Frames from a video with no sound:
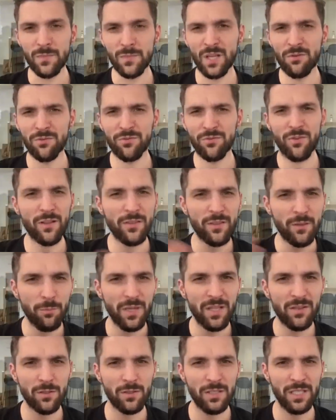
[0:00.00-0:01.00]

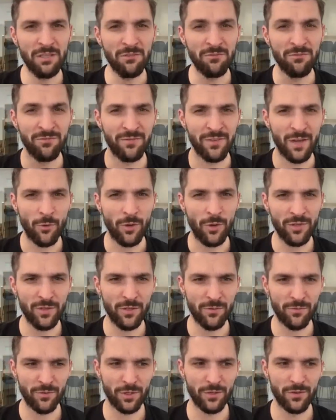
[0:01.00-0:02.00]
fundamentally very
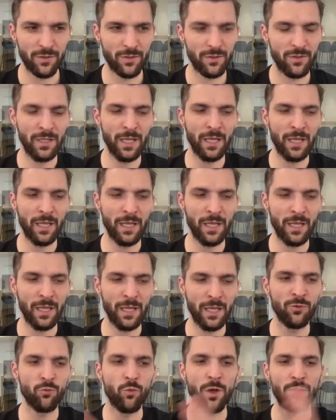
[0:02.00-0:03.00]
different than
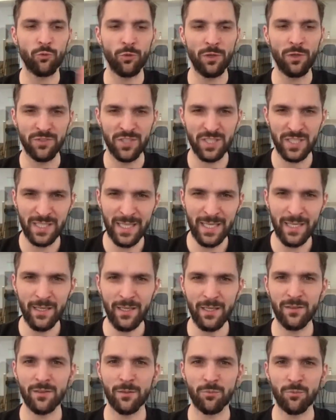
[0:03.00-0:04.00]
what we've seen
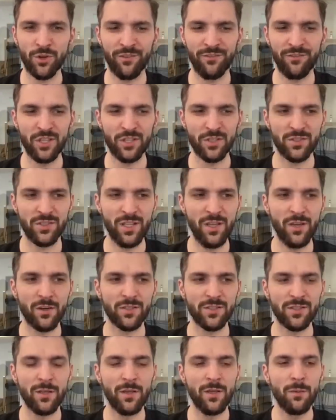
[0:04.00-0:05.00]
in the previous years,
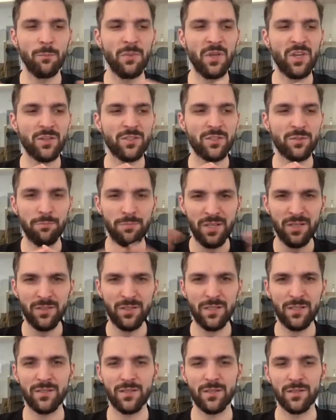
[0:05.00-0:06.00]
because
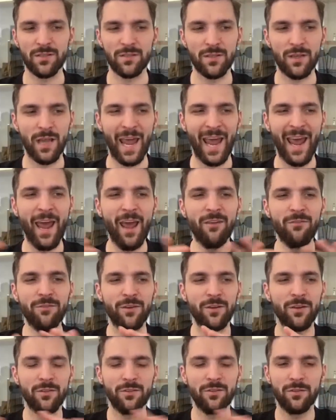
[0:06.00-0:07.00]
businesses have
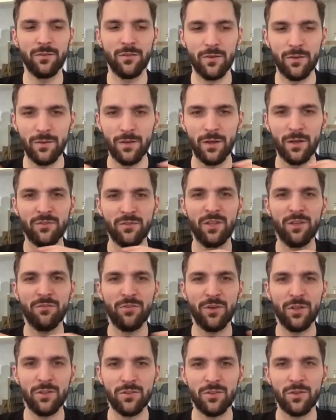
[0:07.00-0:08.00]
a
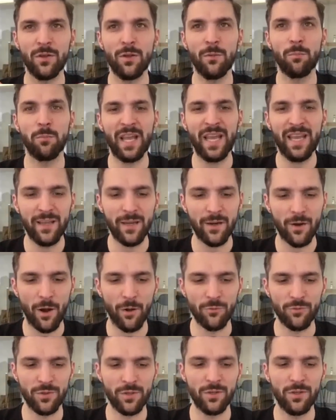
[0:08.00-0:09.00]
different
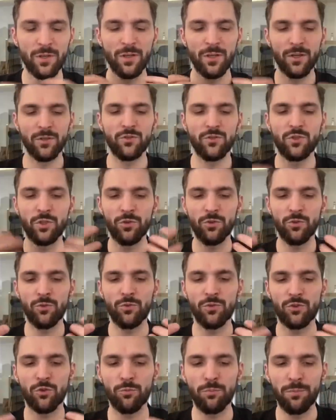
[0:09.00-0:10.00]
playground to
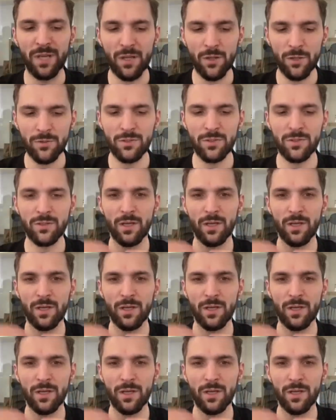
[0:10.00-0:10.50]
build,